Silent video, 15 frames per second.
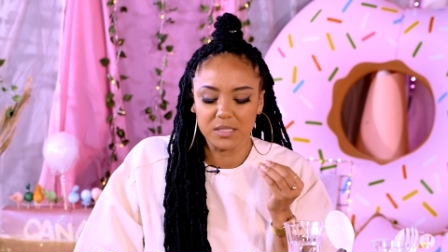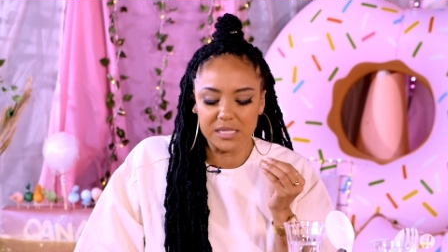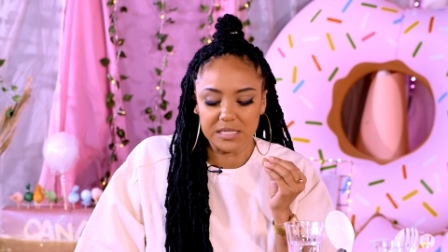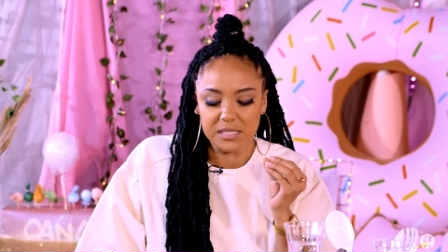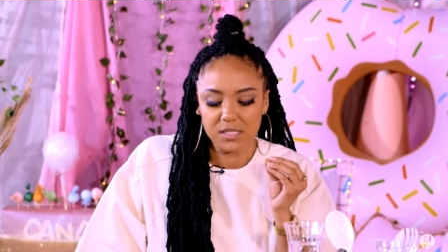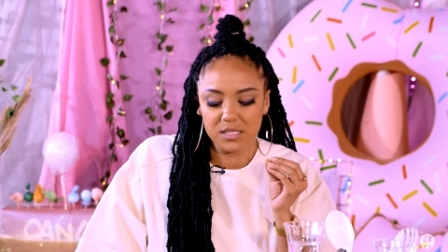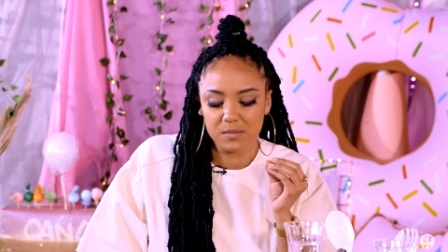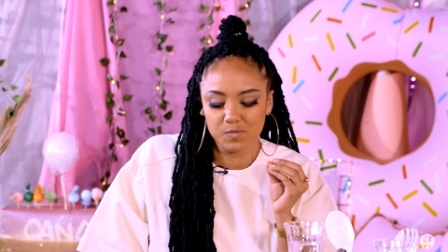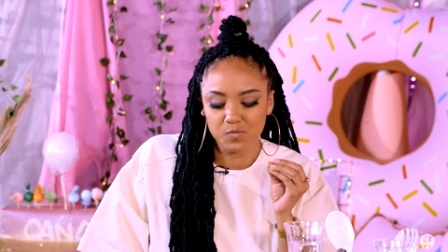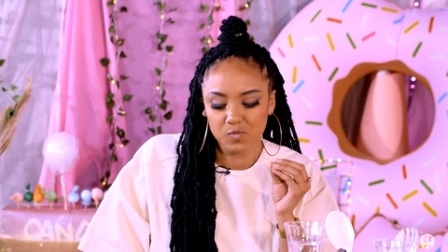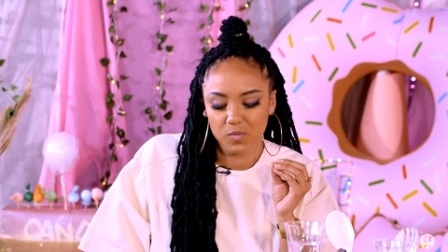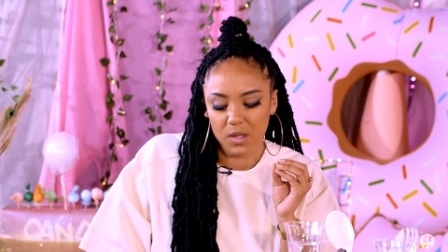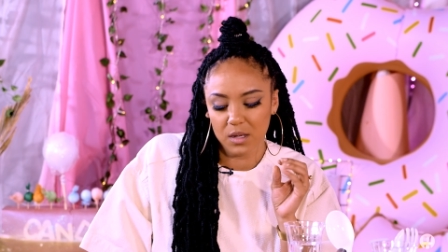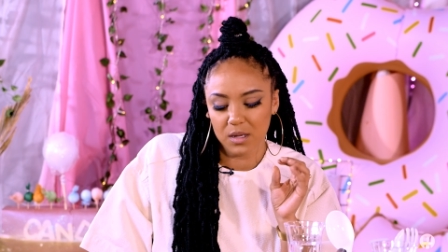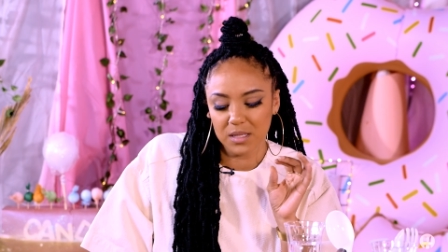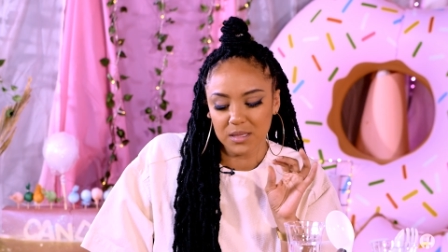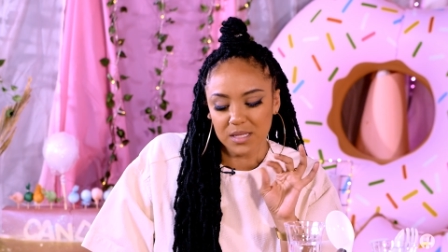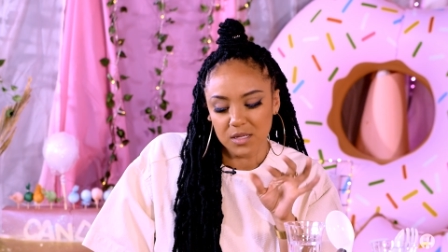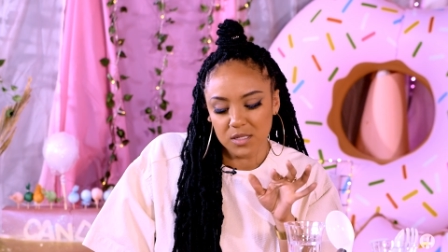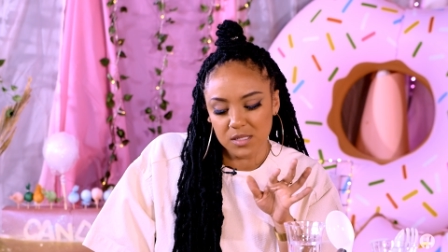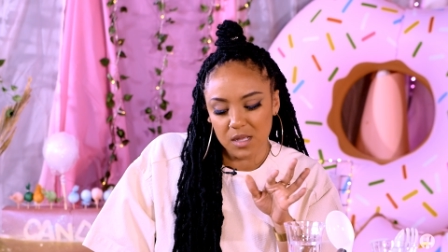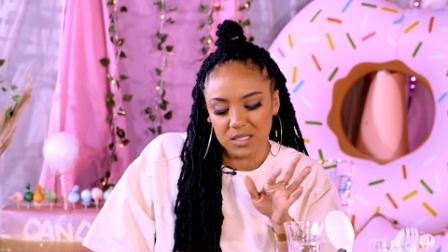It's a
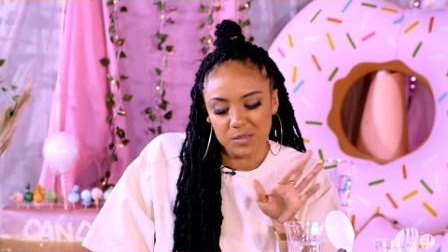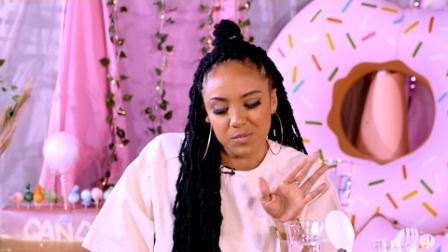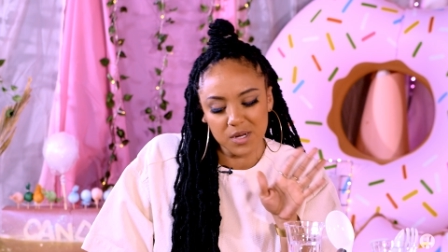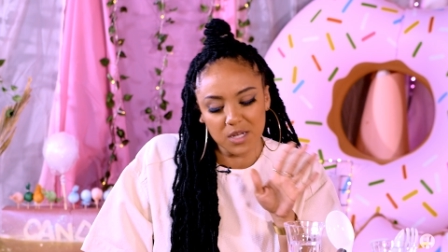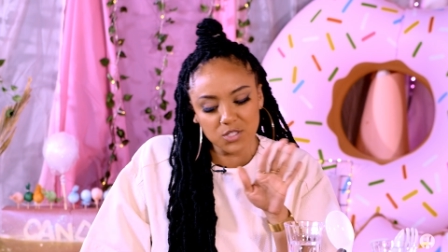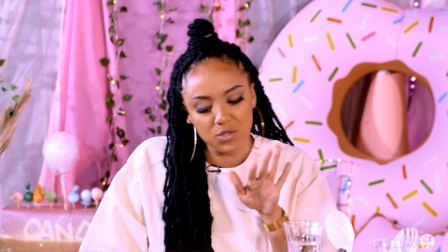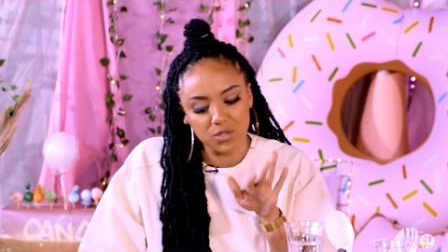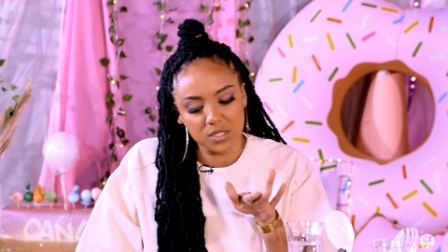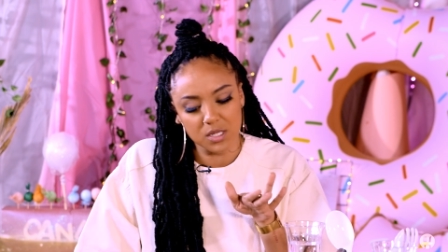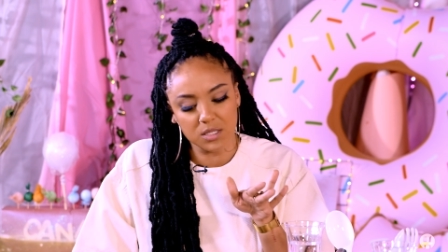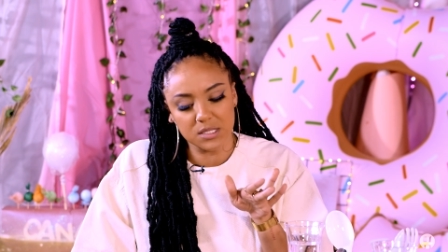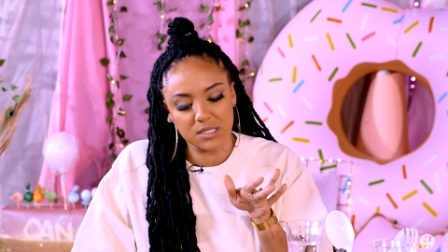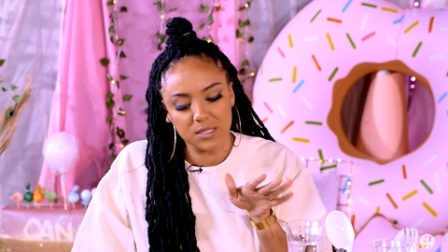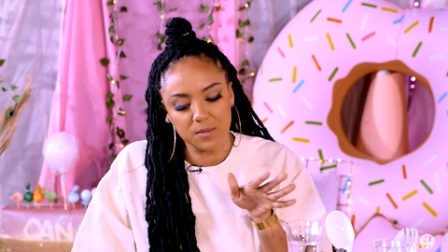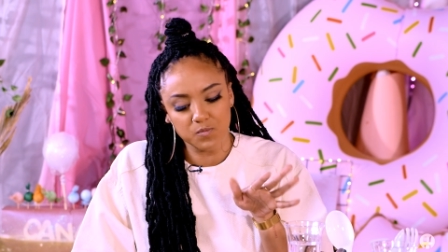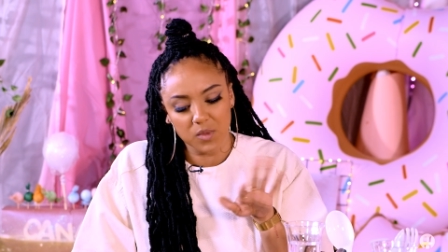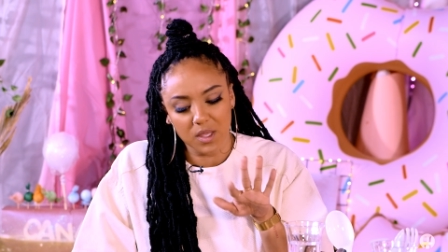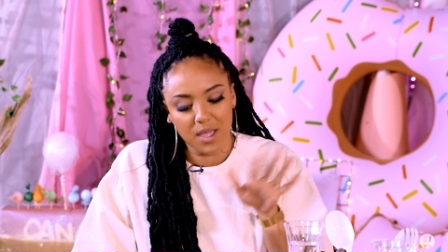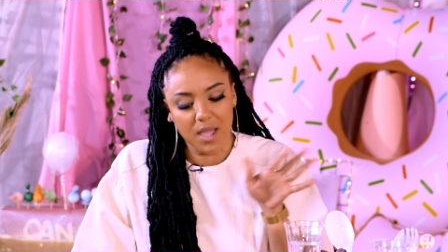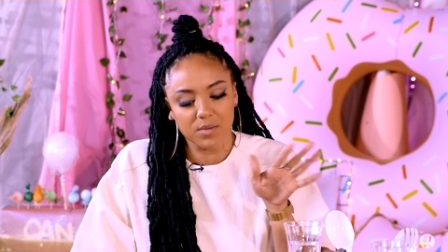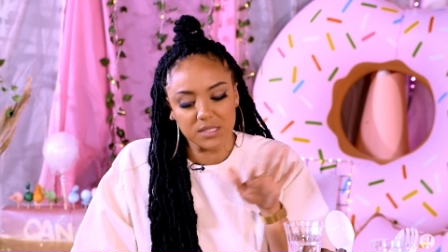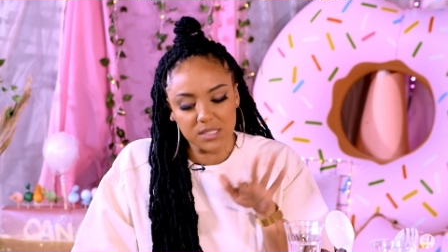little salty, but not too salty. Like
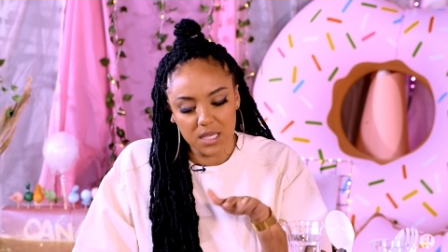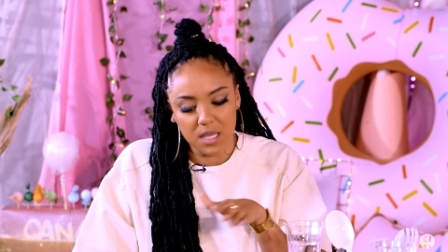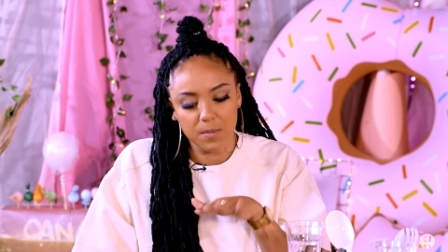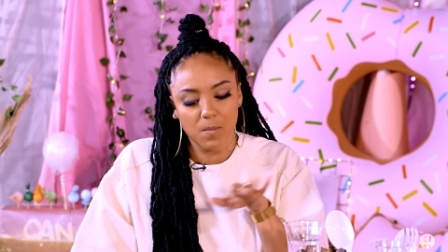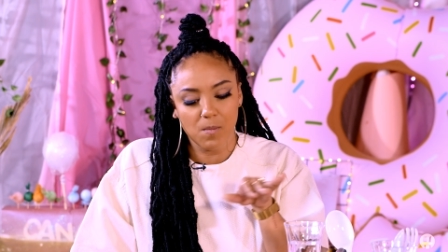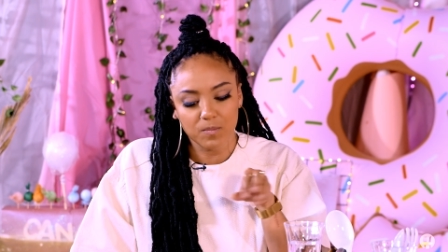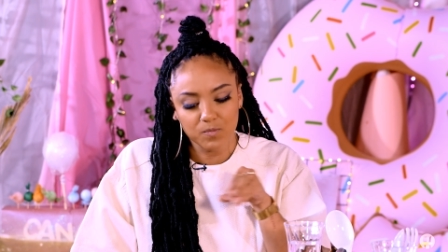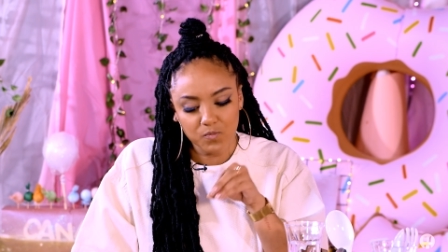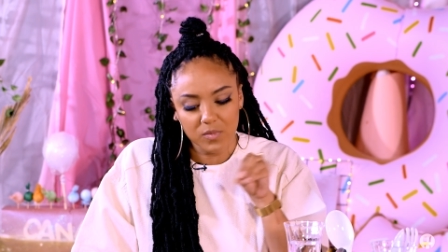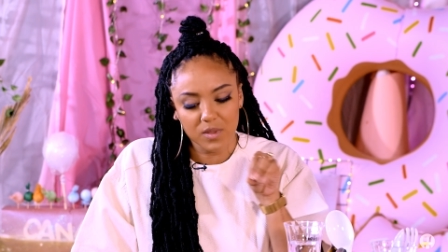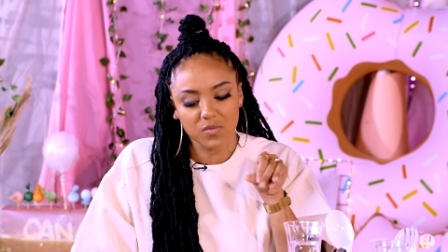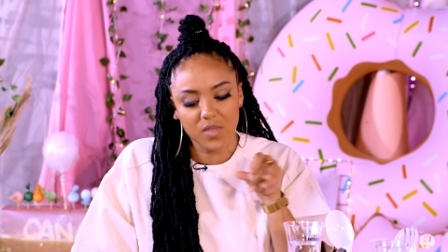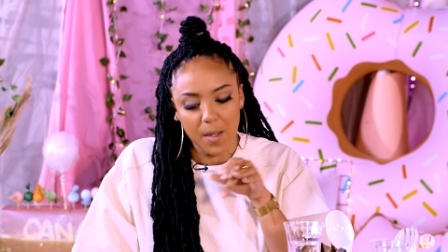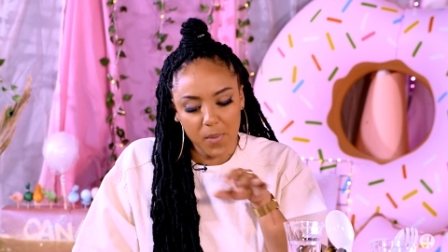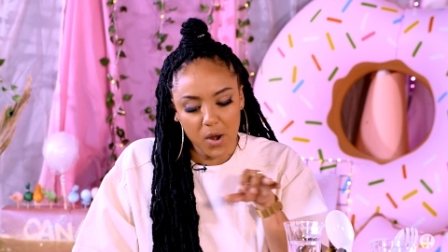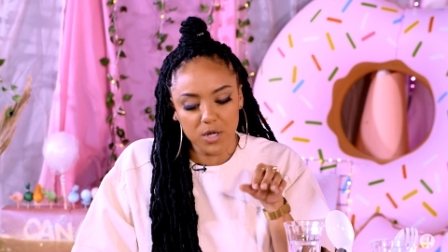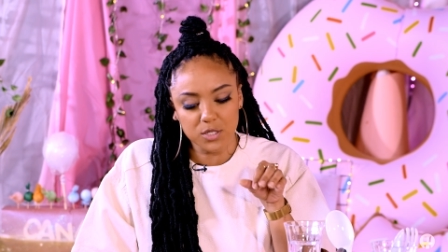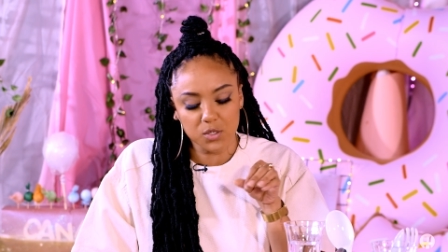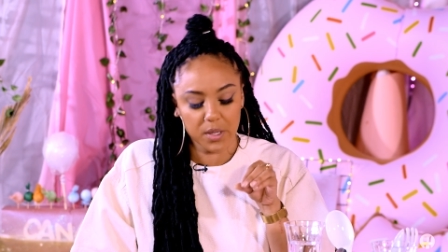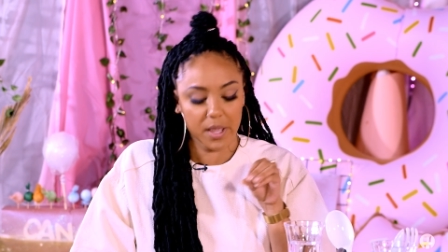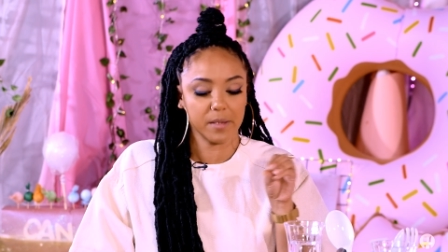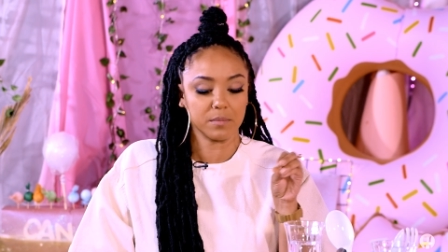I would say that part is
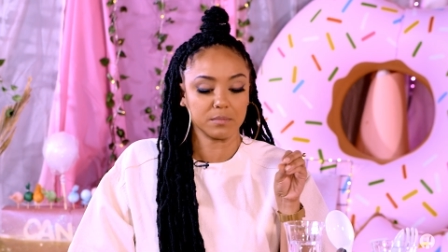okay.